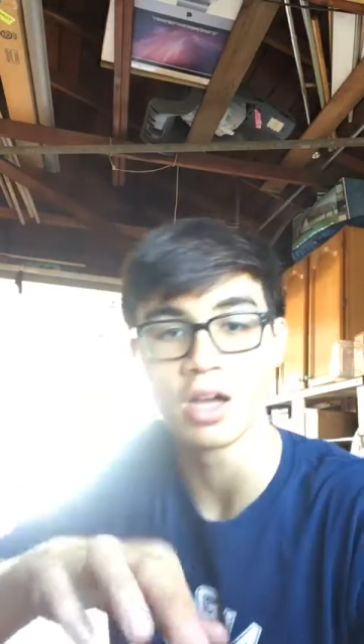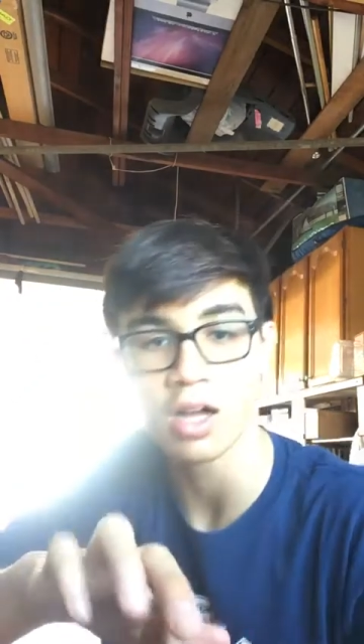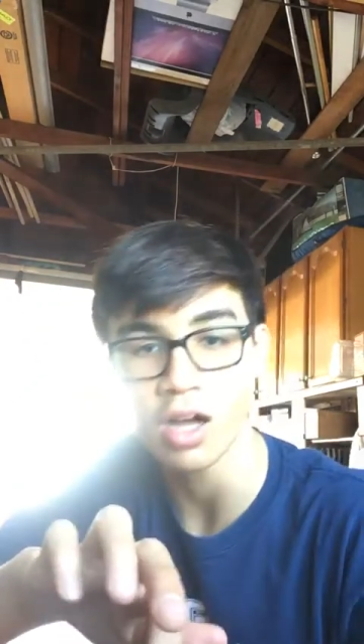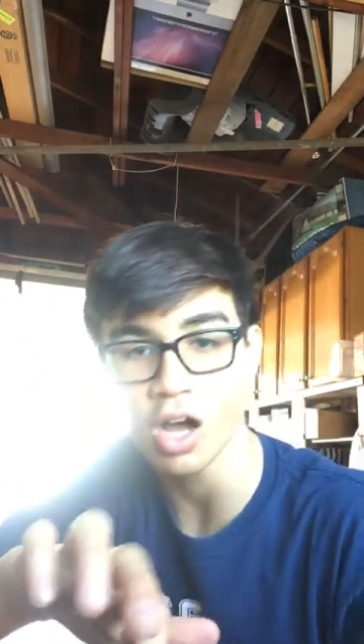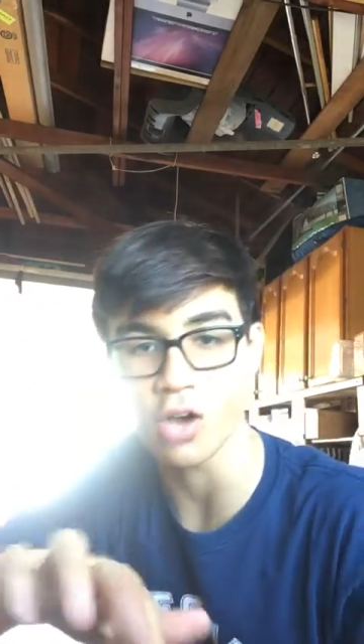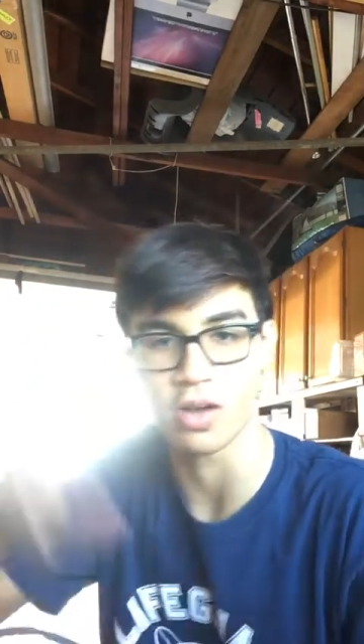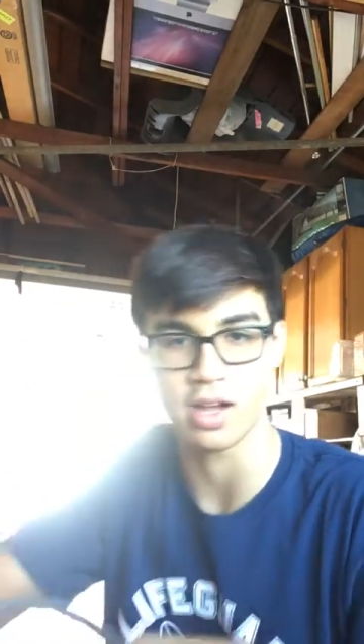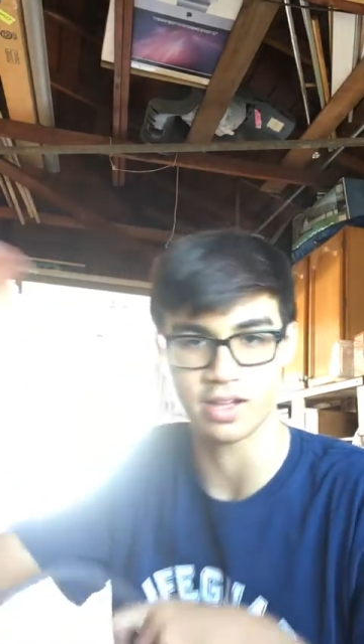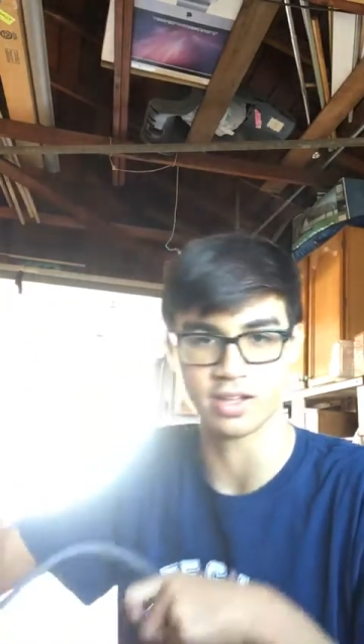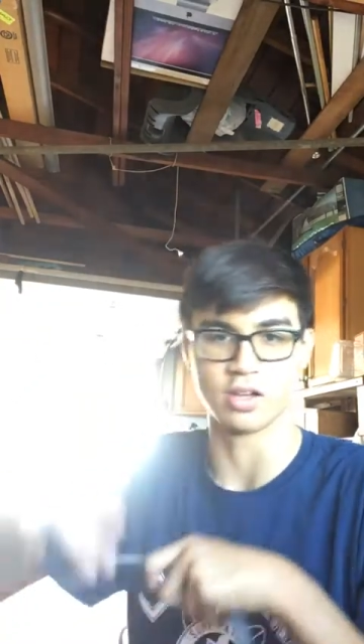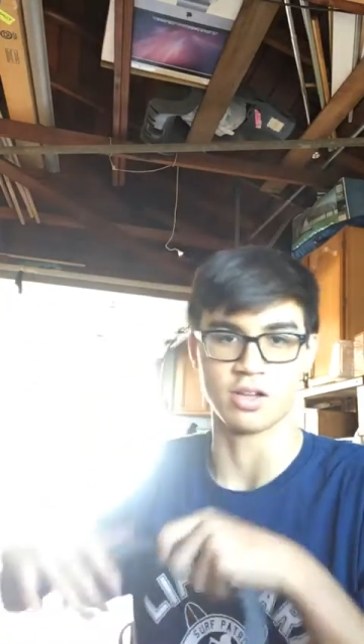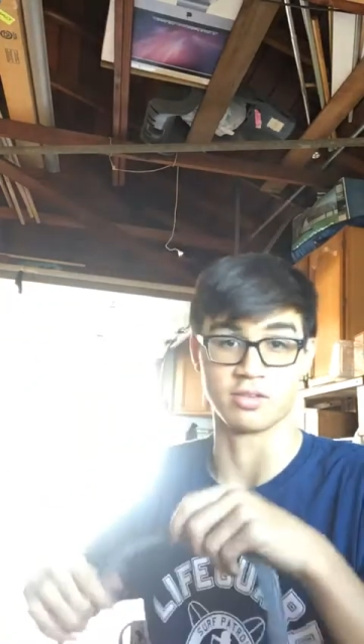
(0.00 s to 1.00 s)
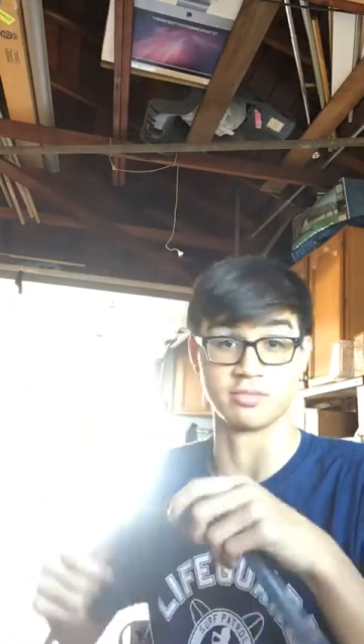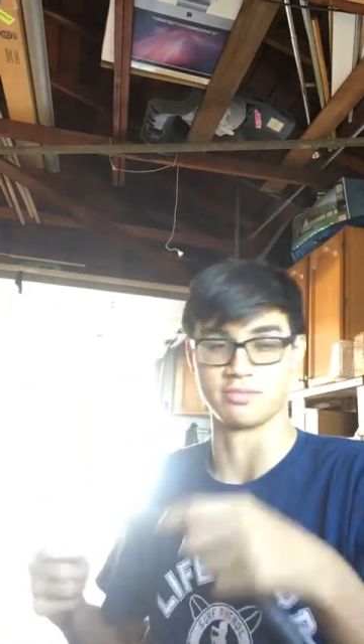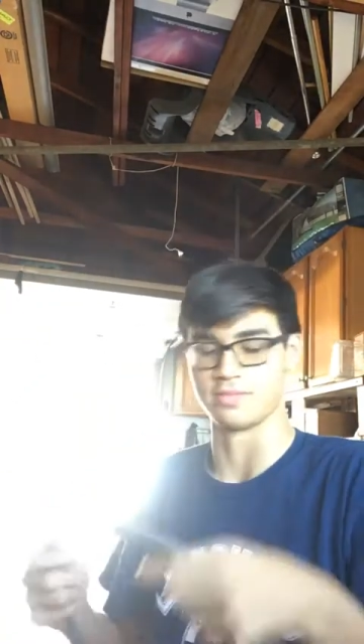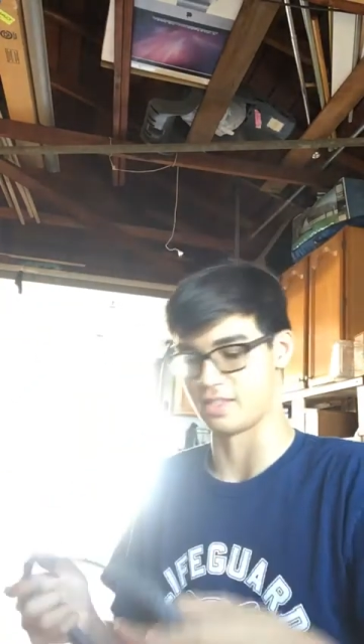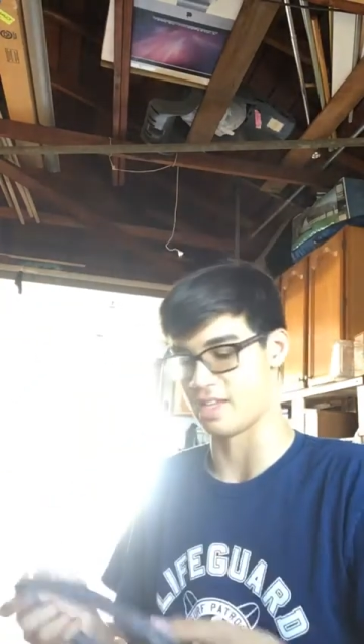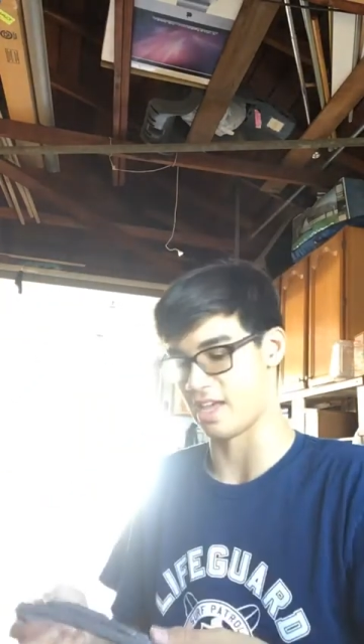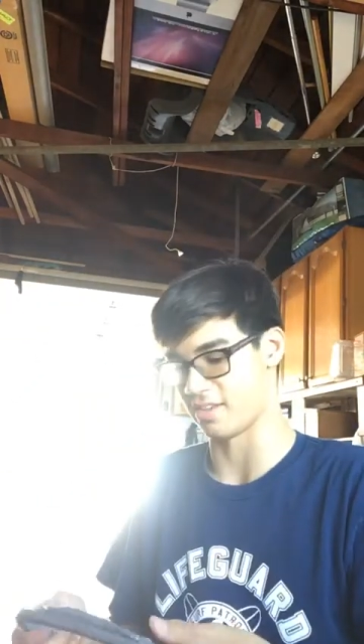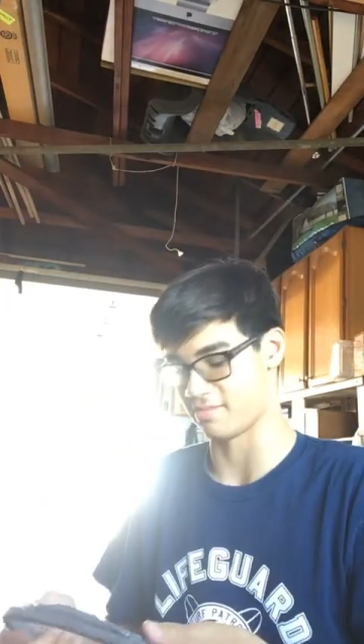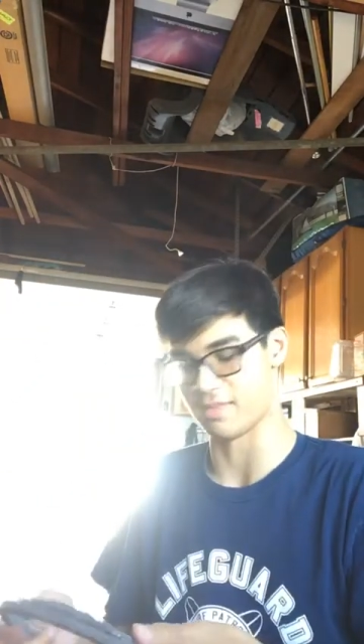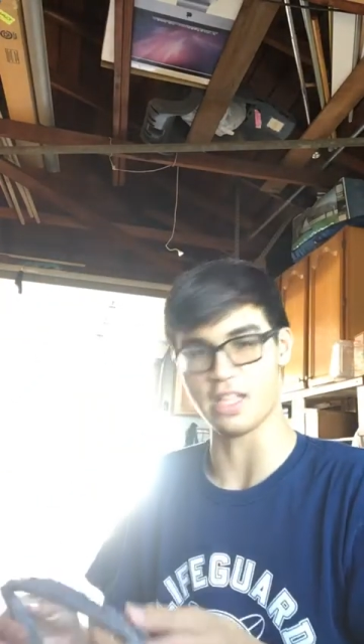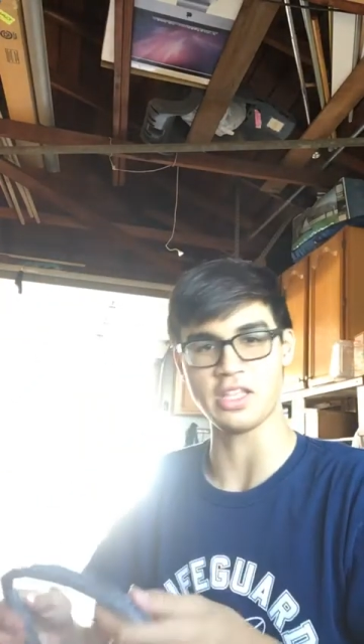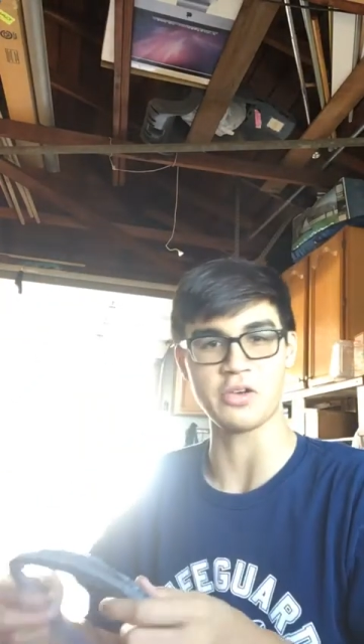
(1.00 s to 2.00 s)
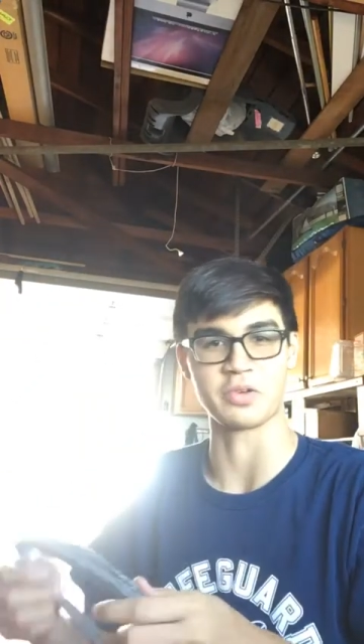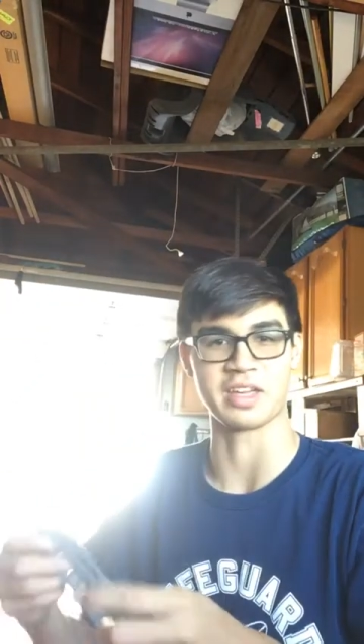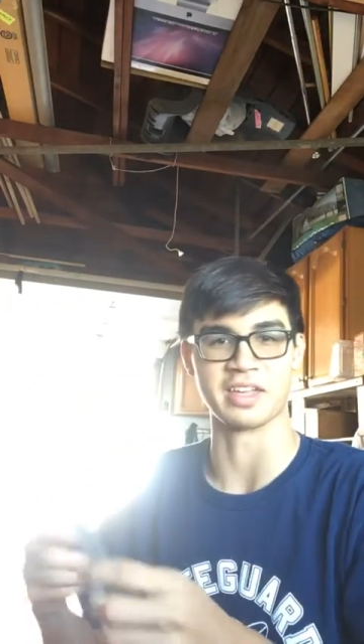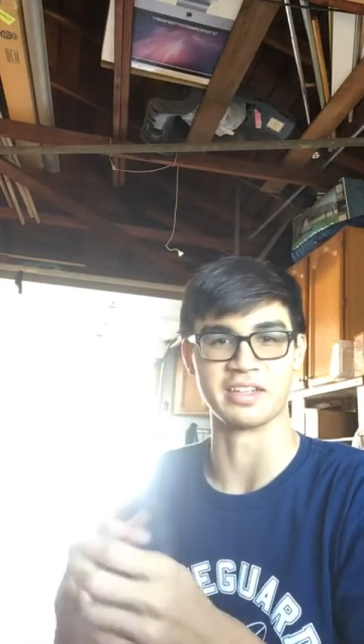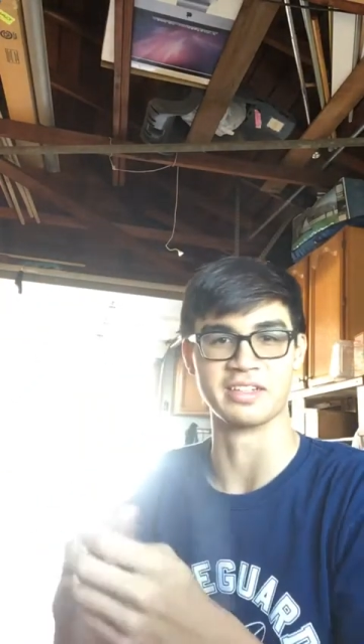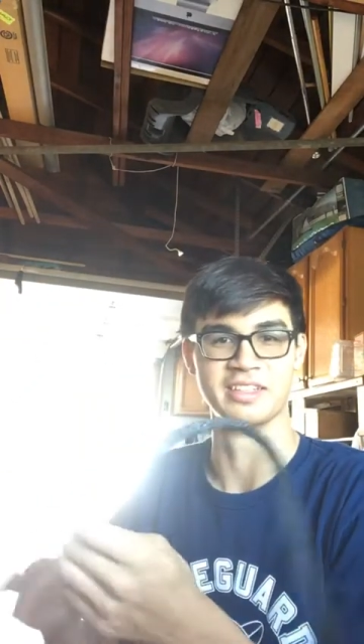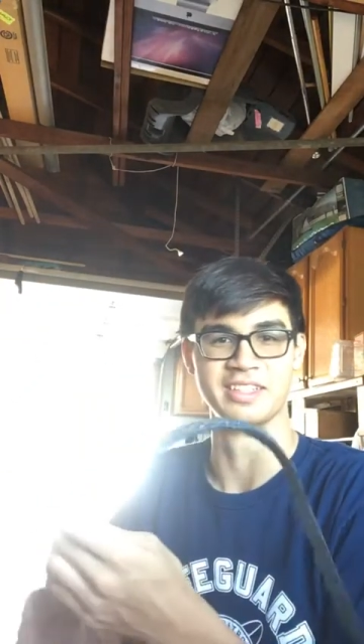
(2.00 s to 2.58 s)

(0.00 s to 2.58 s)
oh, hello again.